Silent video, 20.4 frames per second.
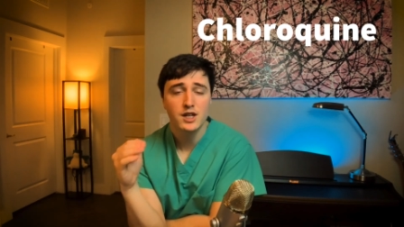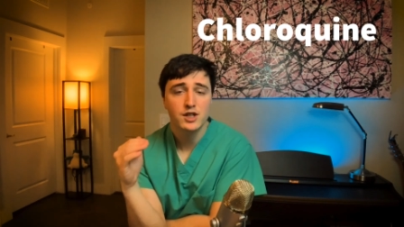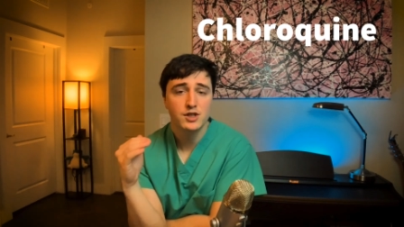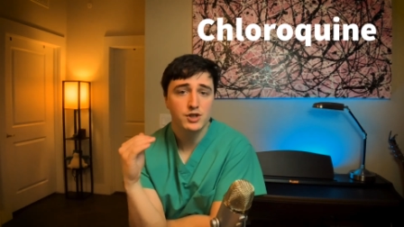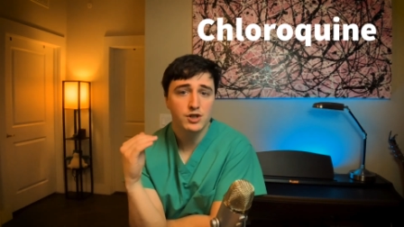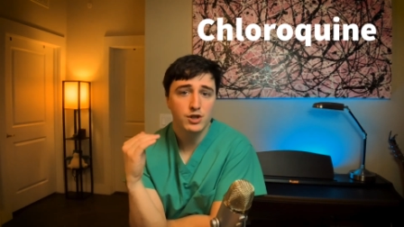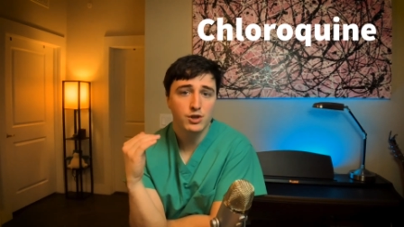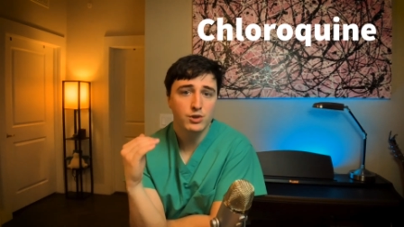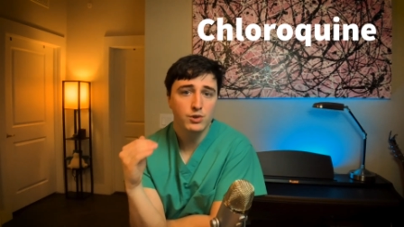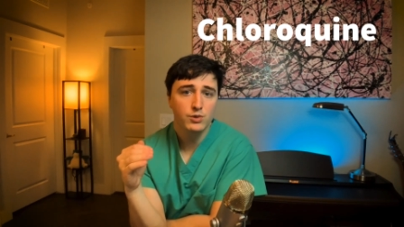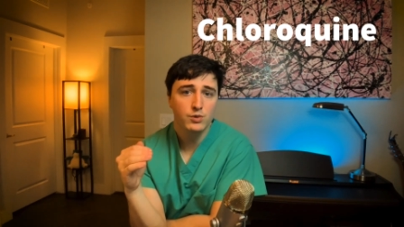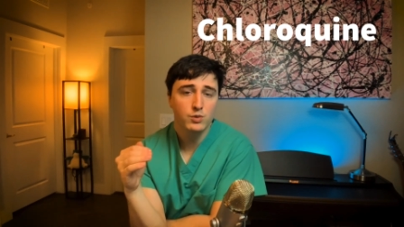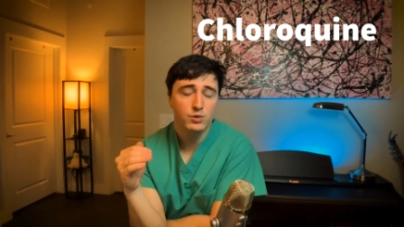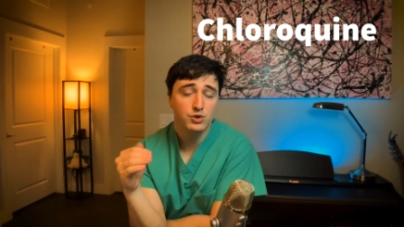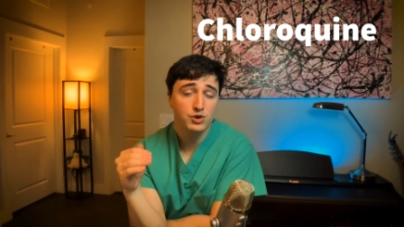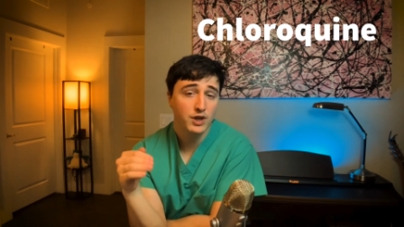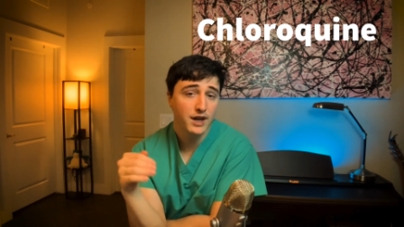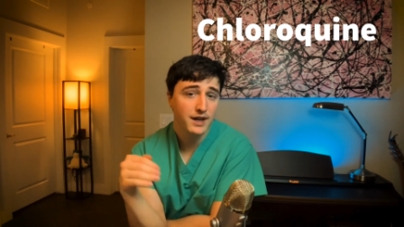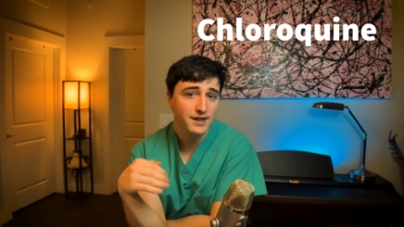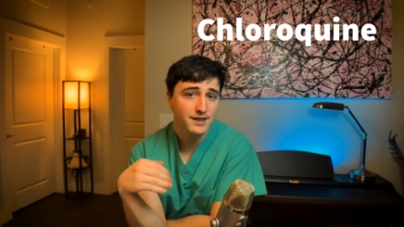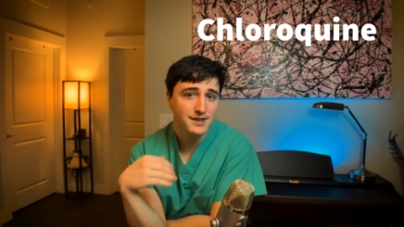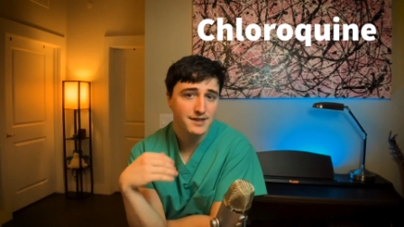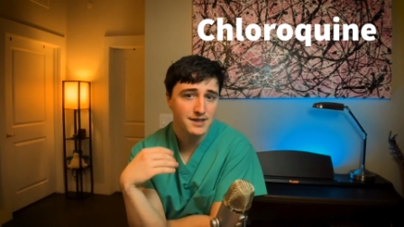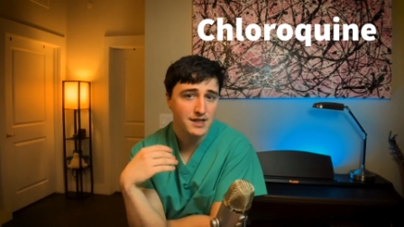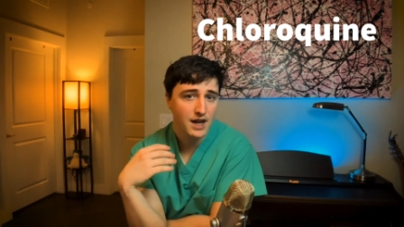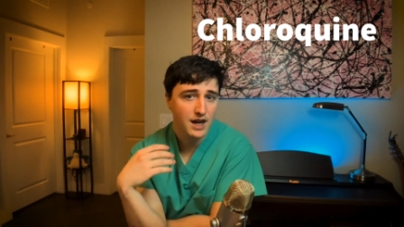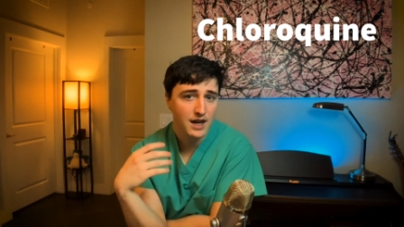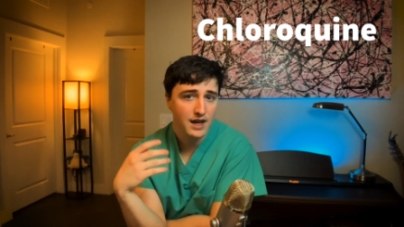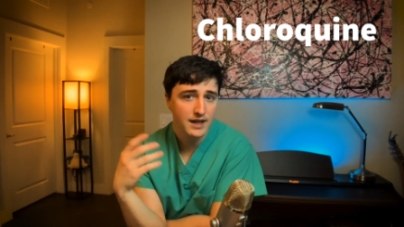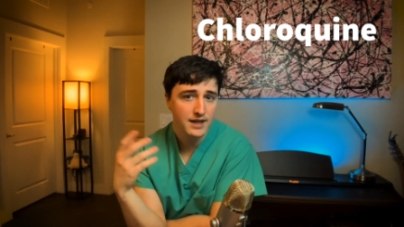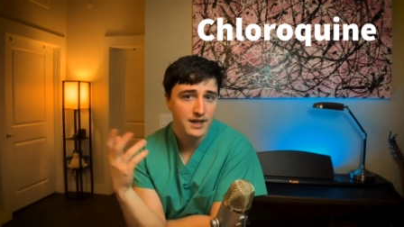to try to
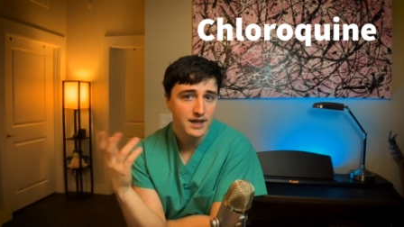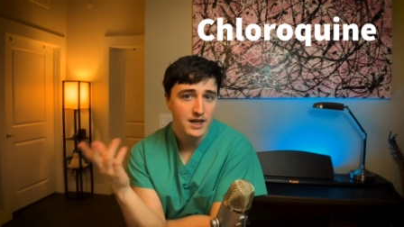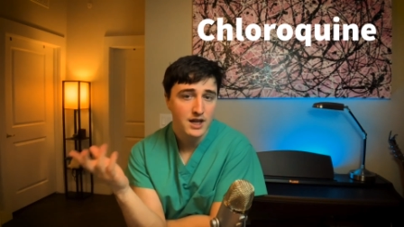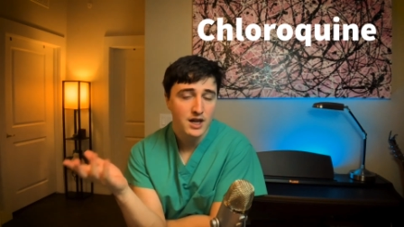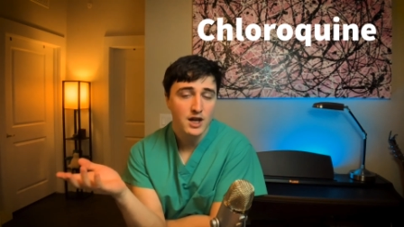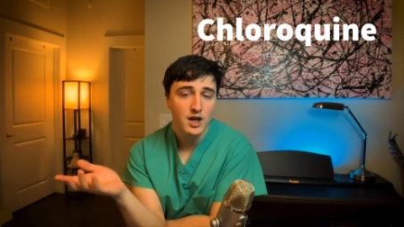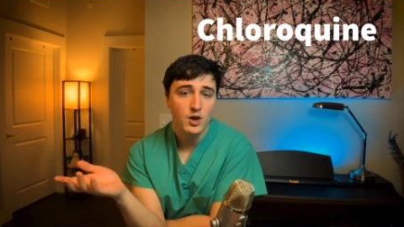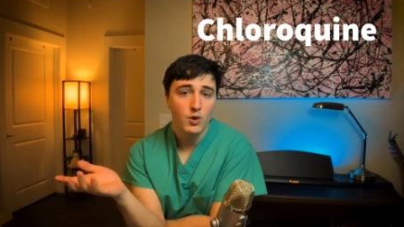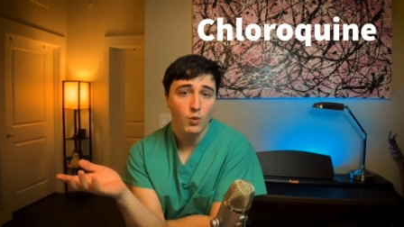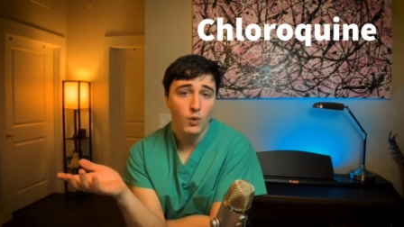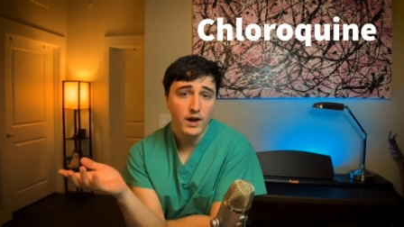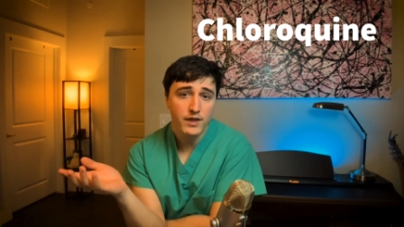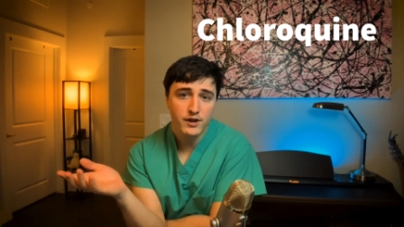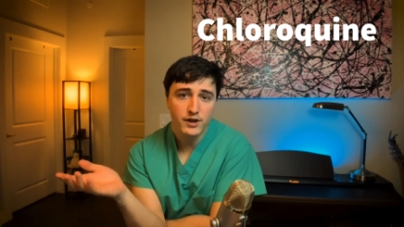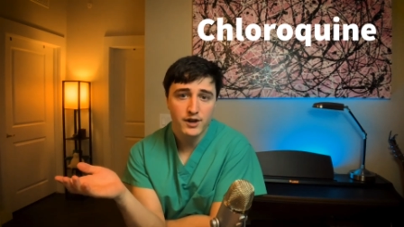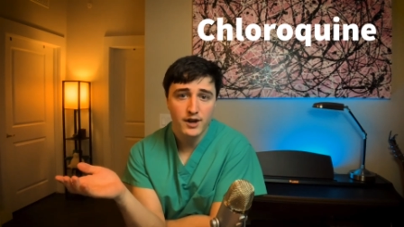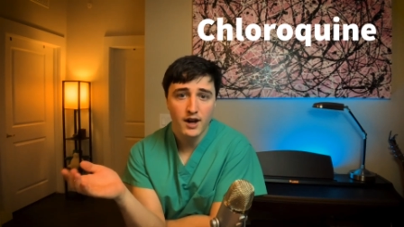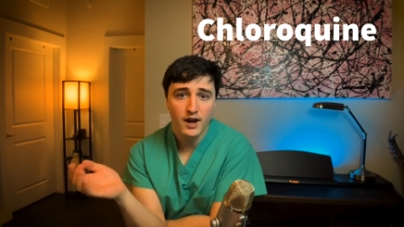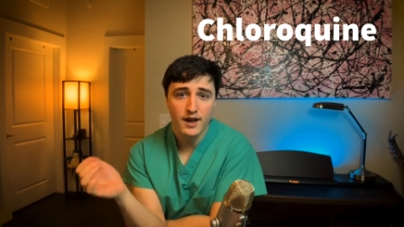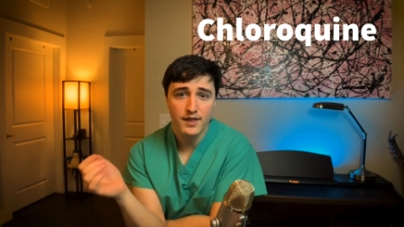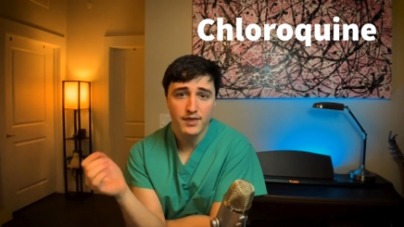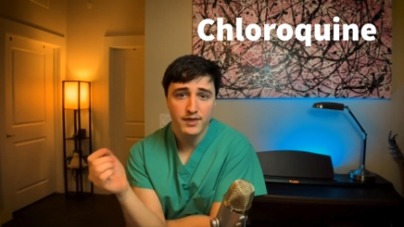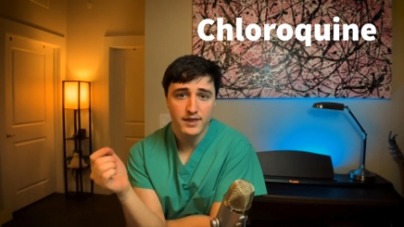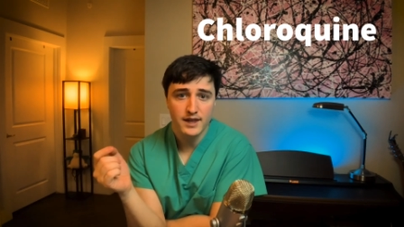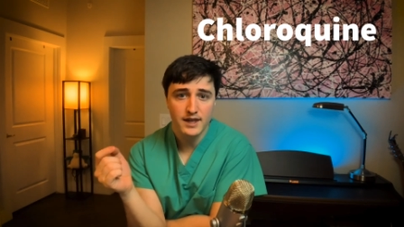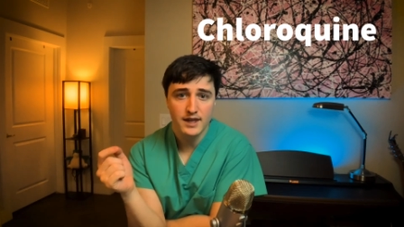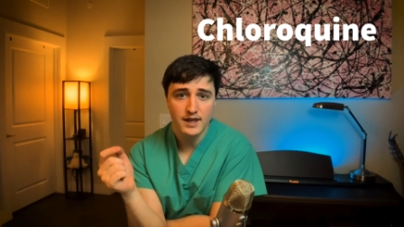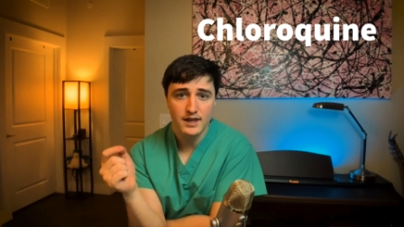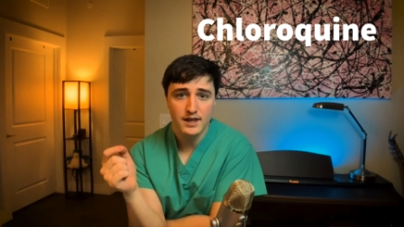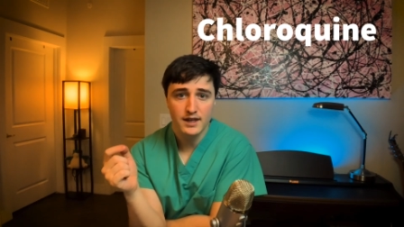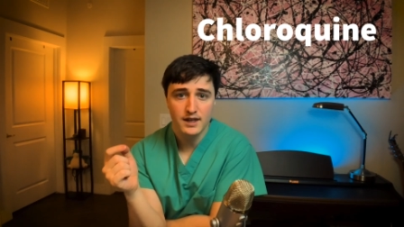decide whether or not
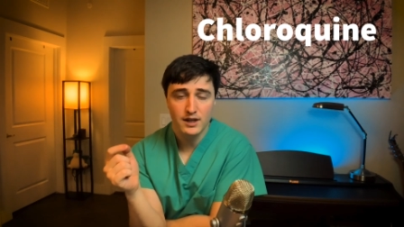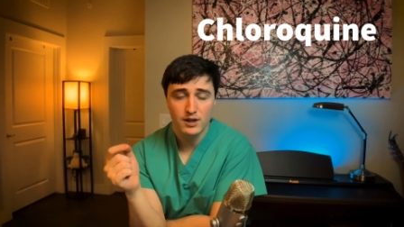the